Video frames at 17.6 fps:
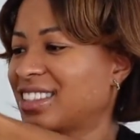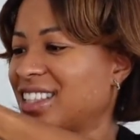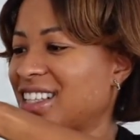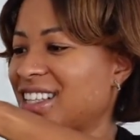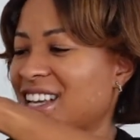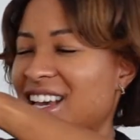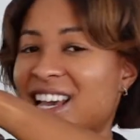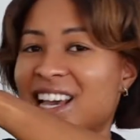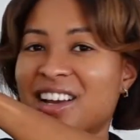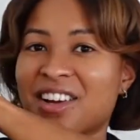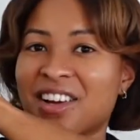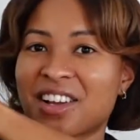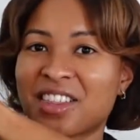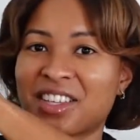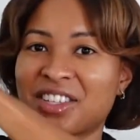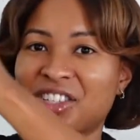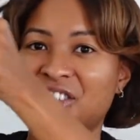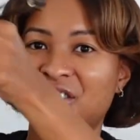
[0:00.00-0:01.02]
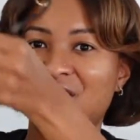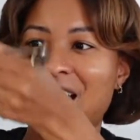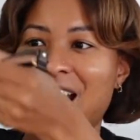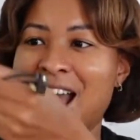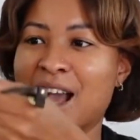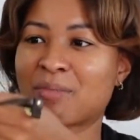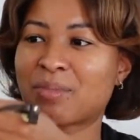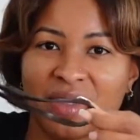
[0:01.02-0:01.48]
here are the
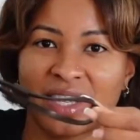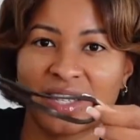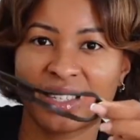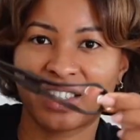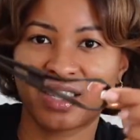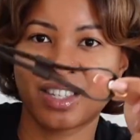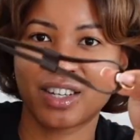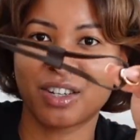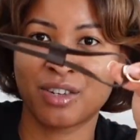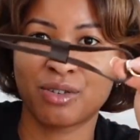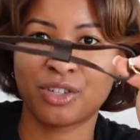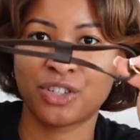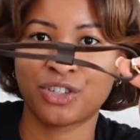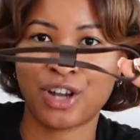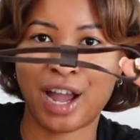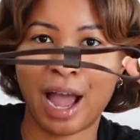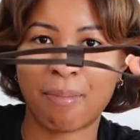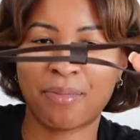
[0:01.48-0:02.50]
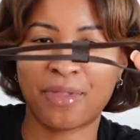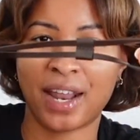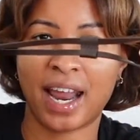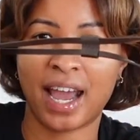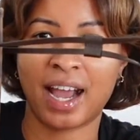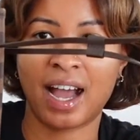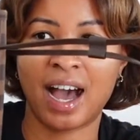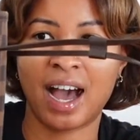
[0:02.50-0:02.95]
straps. This is the new strap that
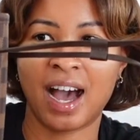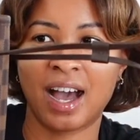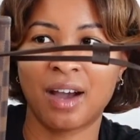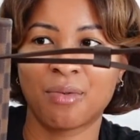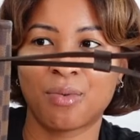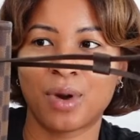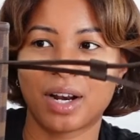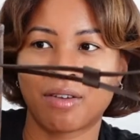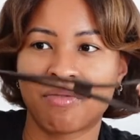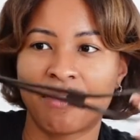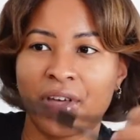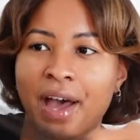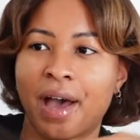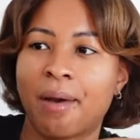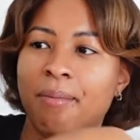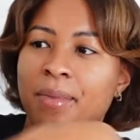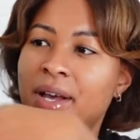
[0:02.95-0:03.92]
I got, one of them.